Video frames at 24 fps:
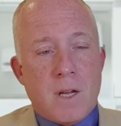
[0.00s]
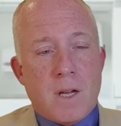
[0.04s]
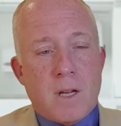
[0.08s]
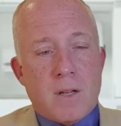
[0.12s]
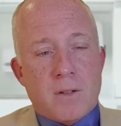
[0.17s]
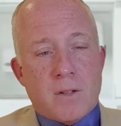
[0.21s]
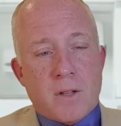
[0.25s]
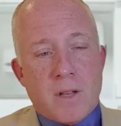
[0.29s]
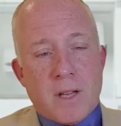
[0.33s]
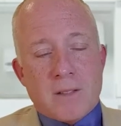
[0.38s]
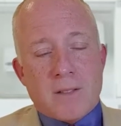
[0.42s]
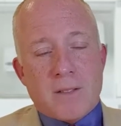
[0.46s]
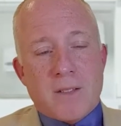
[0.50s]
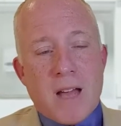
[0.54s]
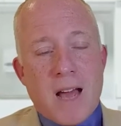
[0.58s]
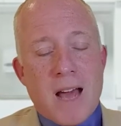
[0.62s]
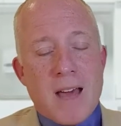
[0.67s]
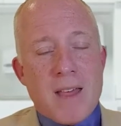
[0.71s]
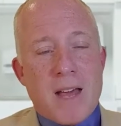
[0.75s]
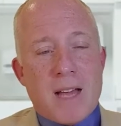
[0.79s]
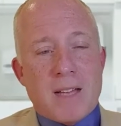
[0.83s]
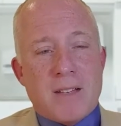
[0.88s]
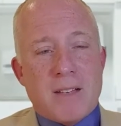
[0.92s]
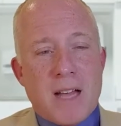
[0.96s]
So let's tie
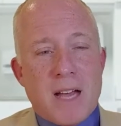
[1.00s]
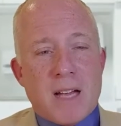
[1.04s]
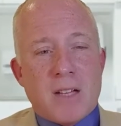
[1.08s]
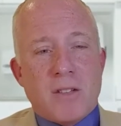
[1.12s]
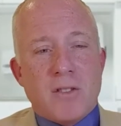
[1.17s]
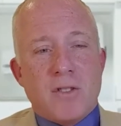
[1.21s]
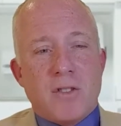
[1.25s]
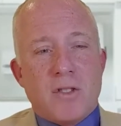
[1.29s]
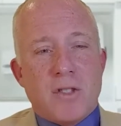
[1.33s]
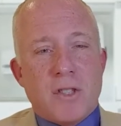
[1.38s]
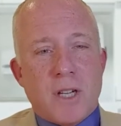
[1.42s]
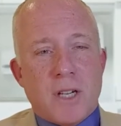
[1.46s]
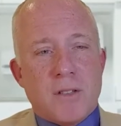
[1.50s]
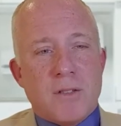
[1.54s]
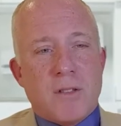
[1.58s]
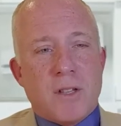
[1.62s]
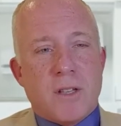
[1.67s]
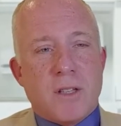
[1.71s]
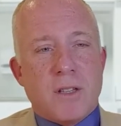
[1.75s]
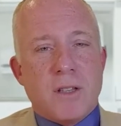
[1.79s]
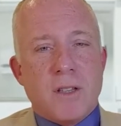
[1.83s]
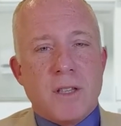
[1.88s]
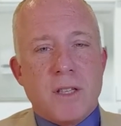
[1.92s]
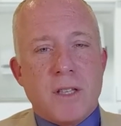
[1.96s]
that down just a
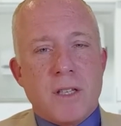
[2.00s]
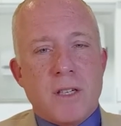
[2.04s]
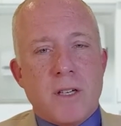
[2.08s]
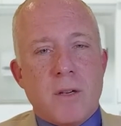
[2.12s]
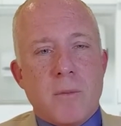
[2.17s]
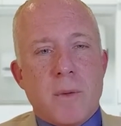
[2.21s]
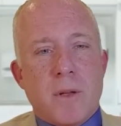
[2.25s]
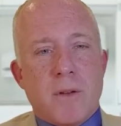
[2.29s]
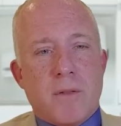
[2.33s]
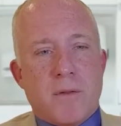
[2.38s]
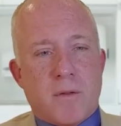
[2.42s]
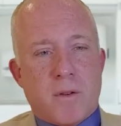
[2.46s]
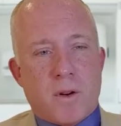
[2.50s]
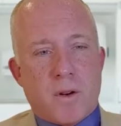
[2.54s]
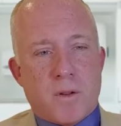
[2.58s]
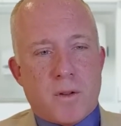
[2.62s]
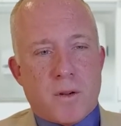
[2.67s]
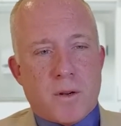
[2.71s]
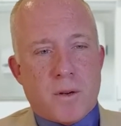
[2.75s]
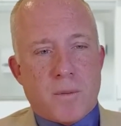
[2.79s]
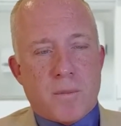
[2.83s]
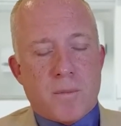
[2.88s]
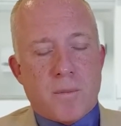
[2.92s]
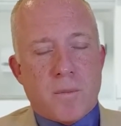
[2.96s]
little bit
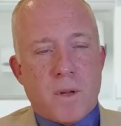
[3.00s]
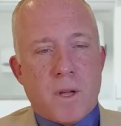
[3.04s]
further.